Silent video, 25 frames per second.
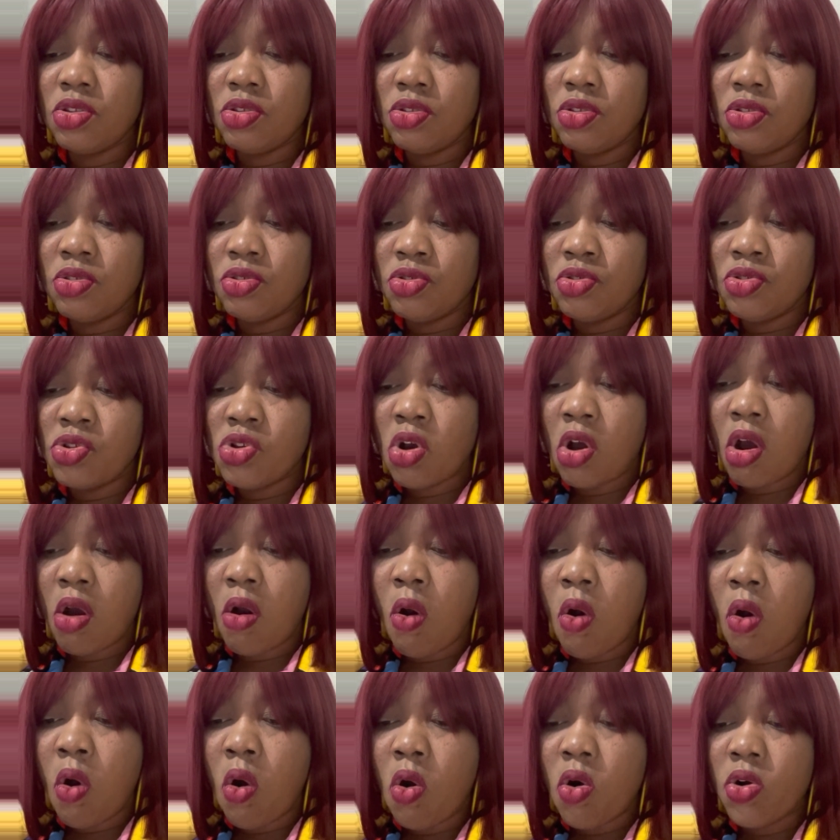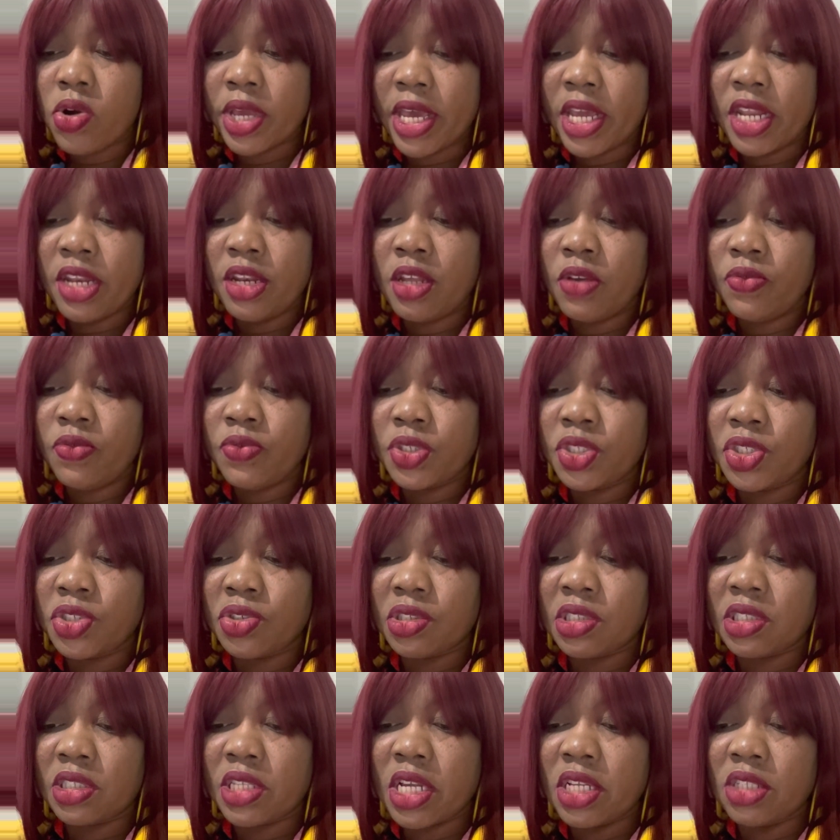your own
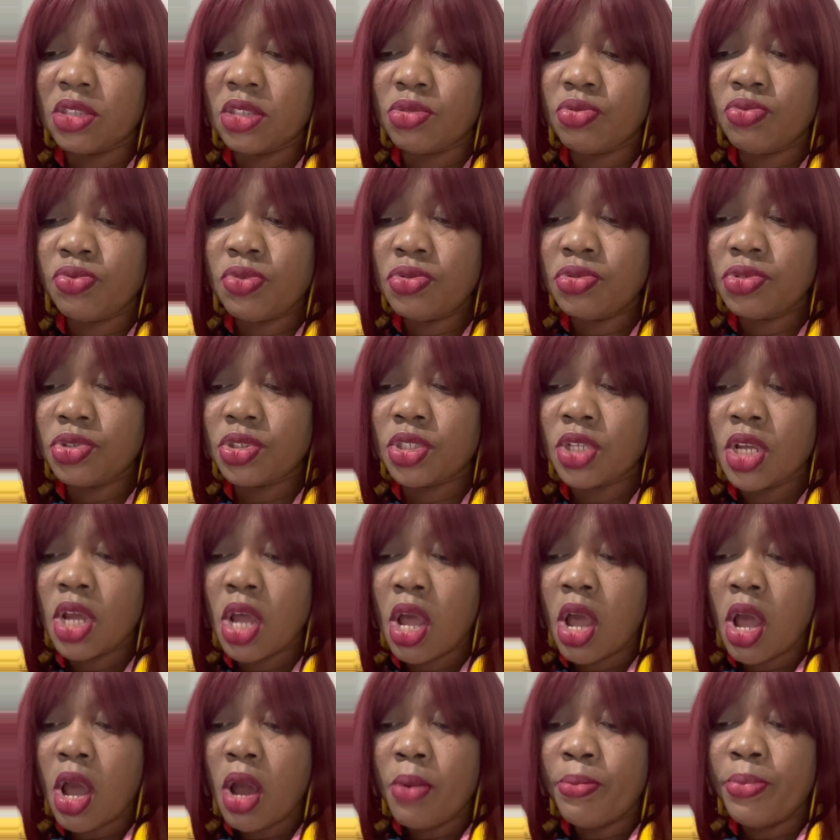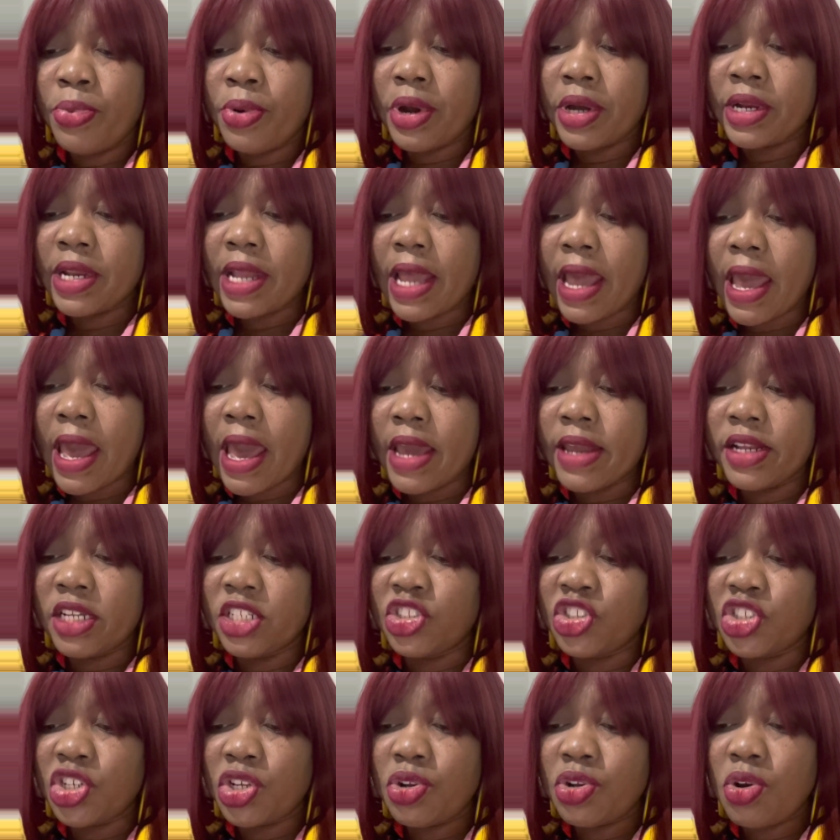individual state's rules, but at a
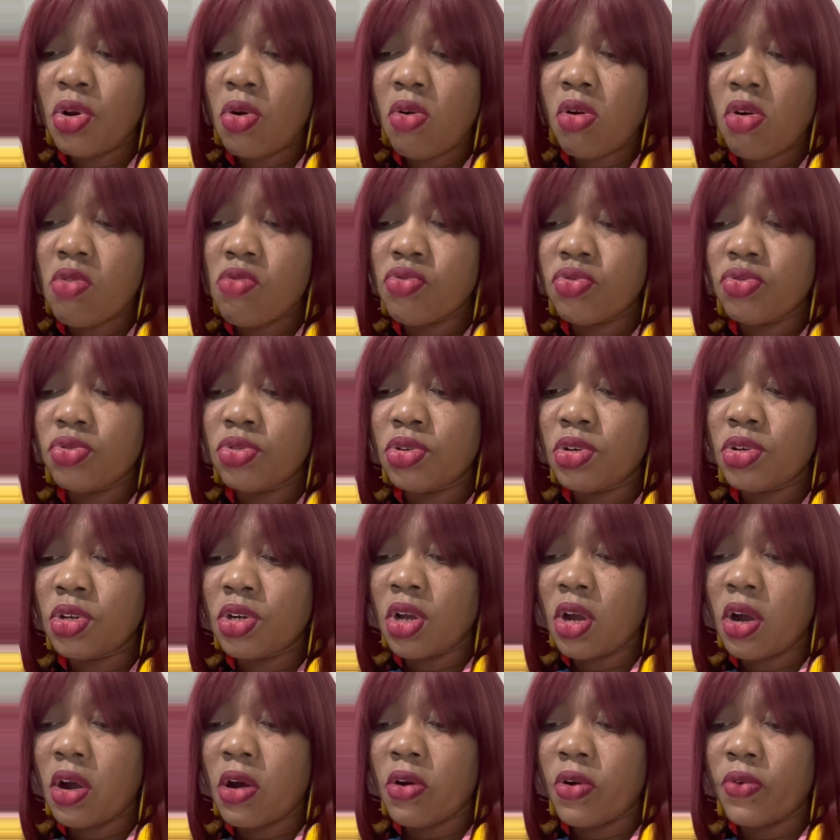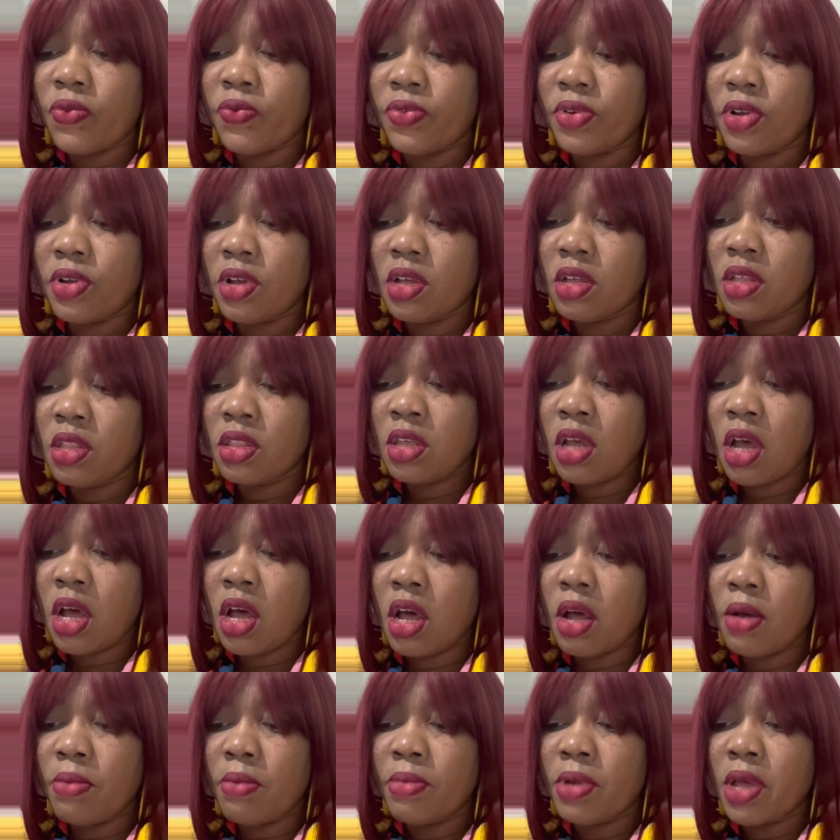general rule of
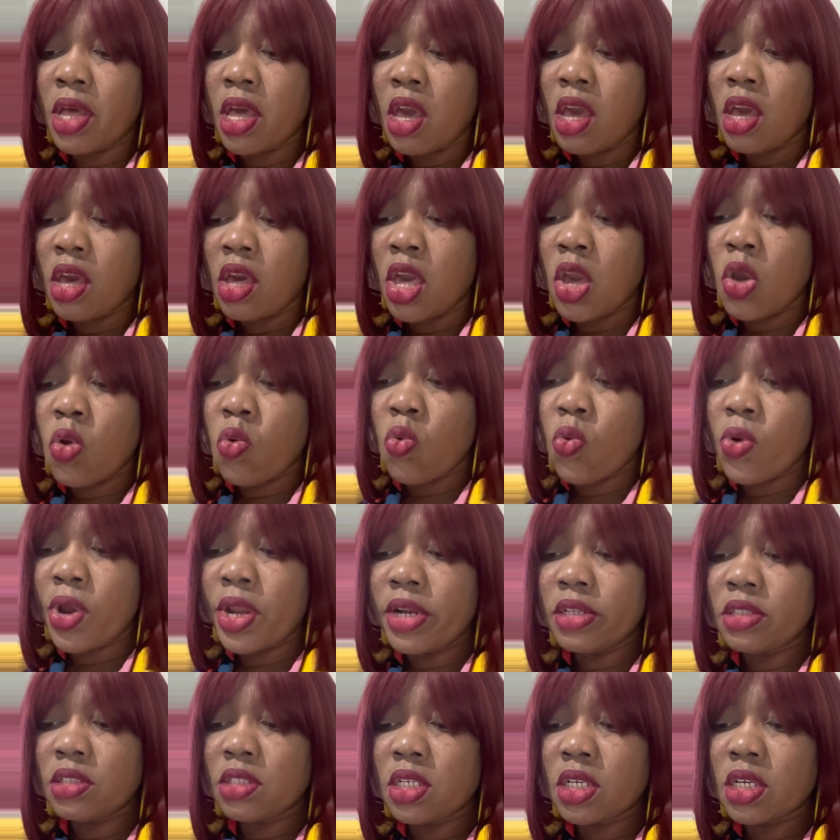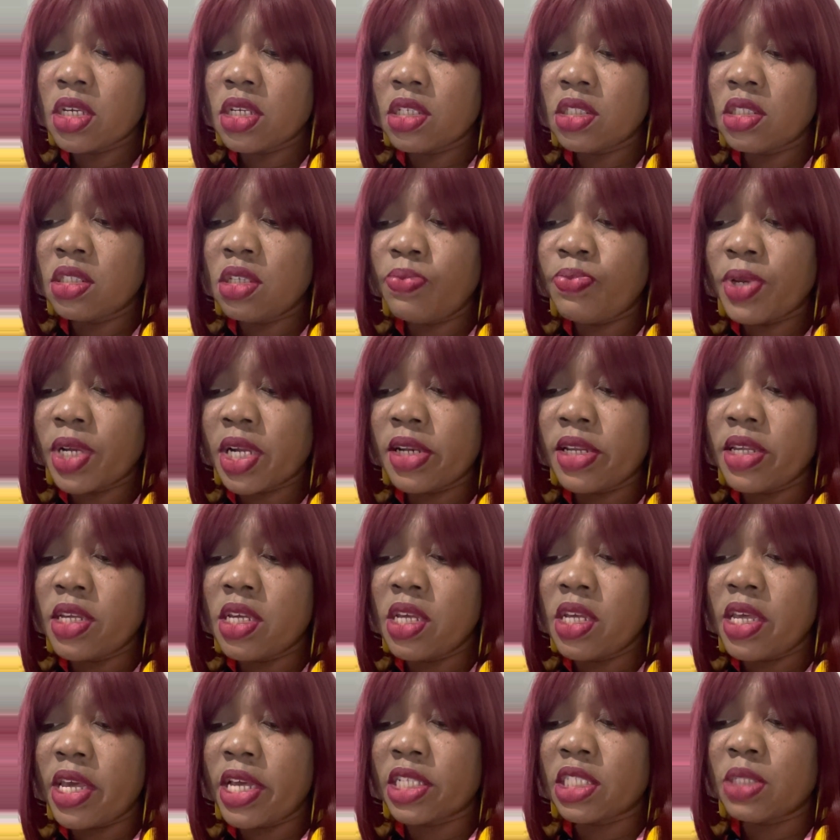thumb, a winner ticket
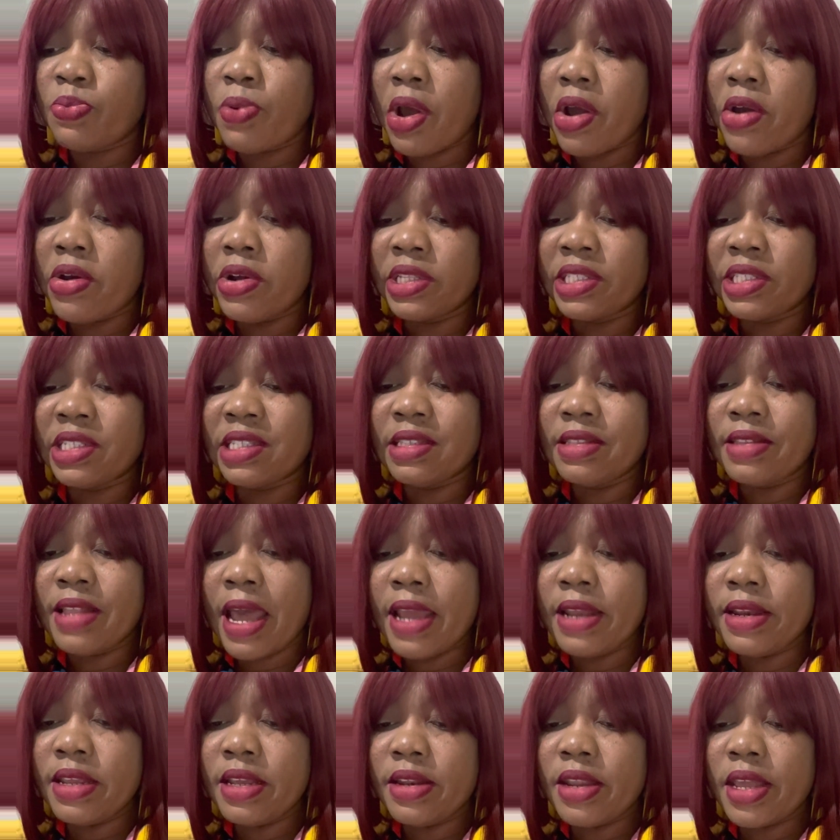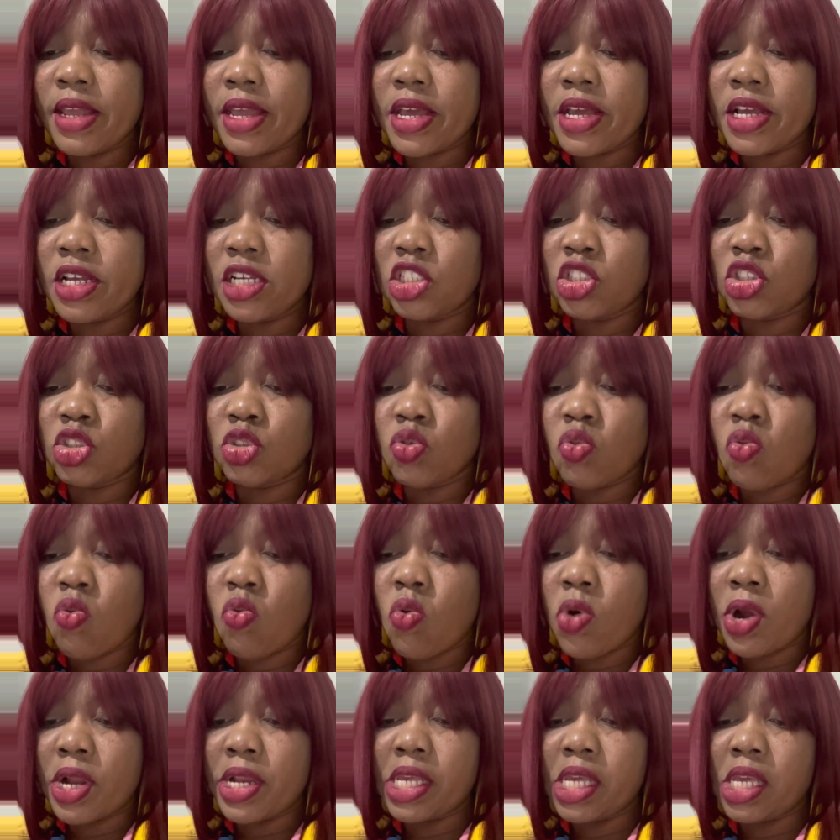typically expires 90 days to
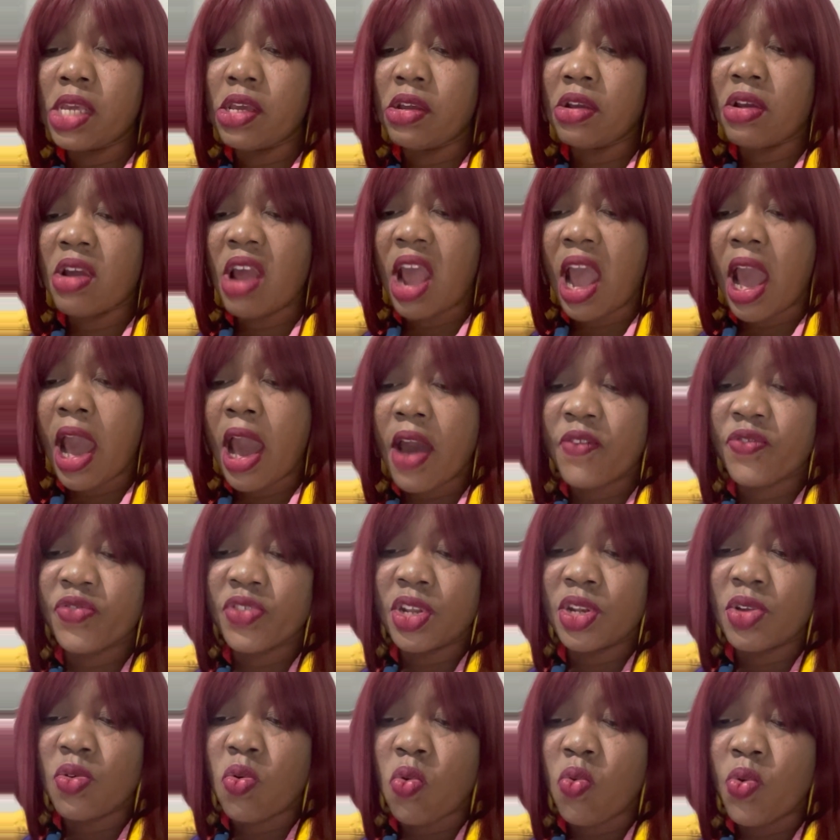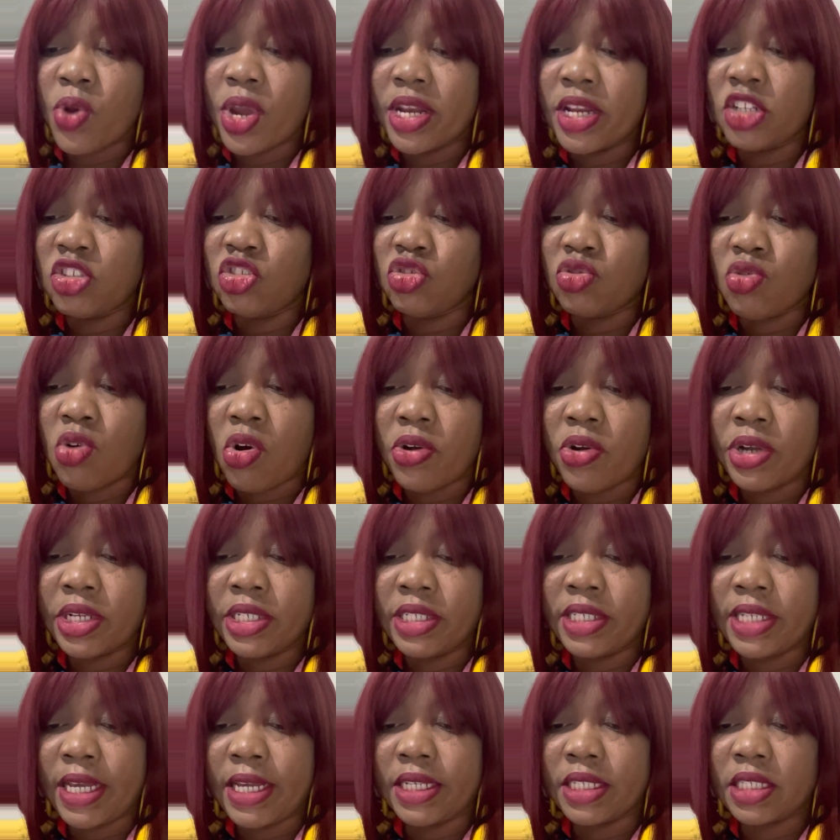1 year after the winning drawing
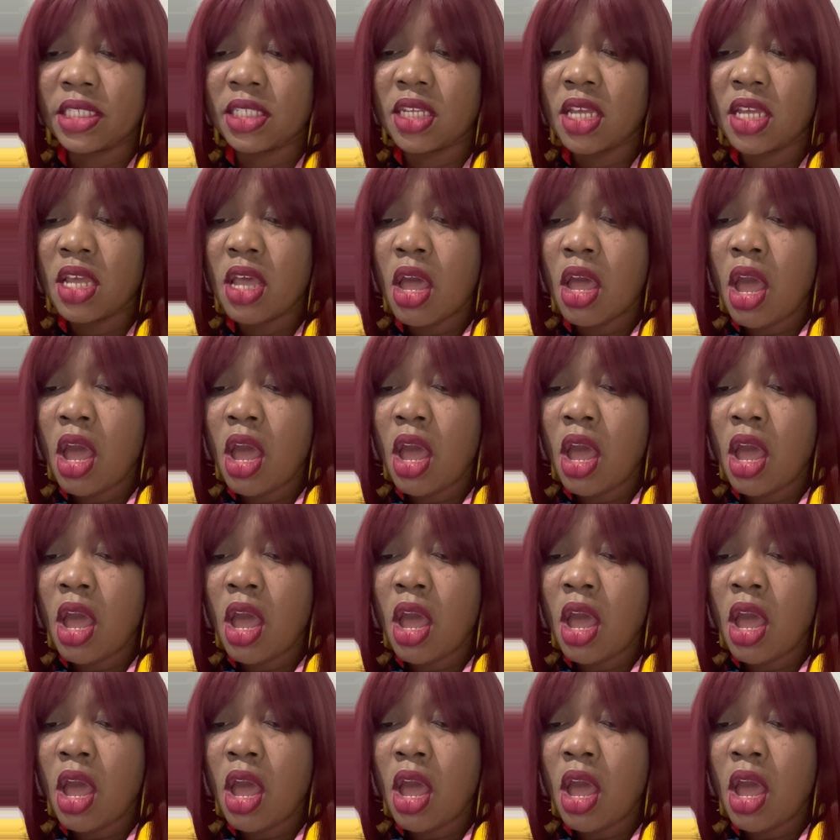date.